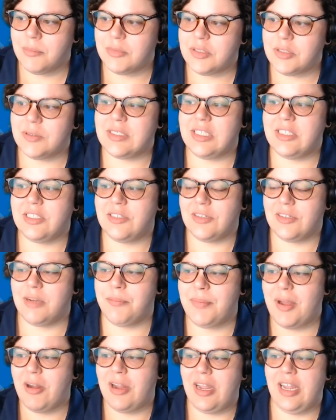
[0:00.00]
So it's easier
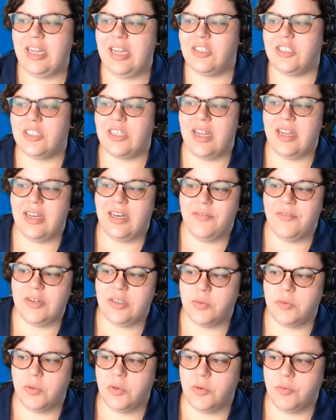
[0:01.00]
to compare each
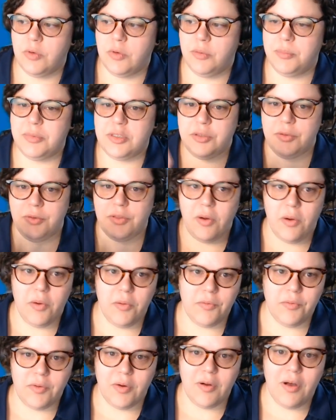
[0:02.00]
individual group to
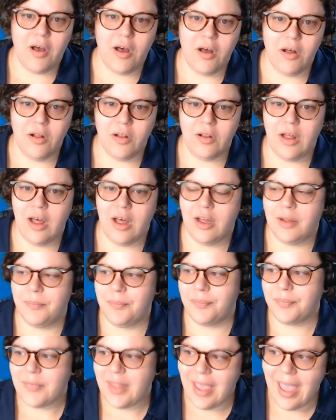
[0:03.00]
the overall
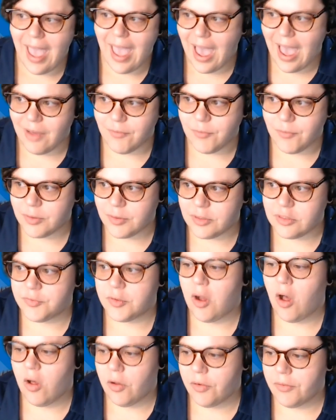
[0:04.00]
average
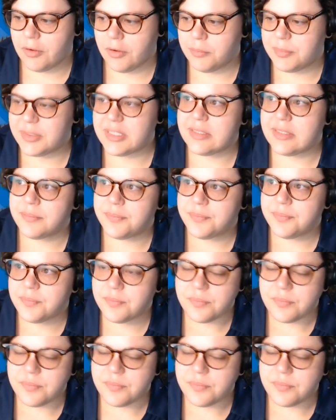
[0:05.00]
for all groups.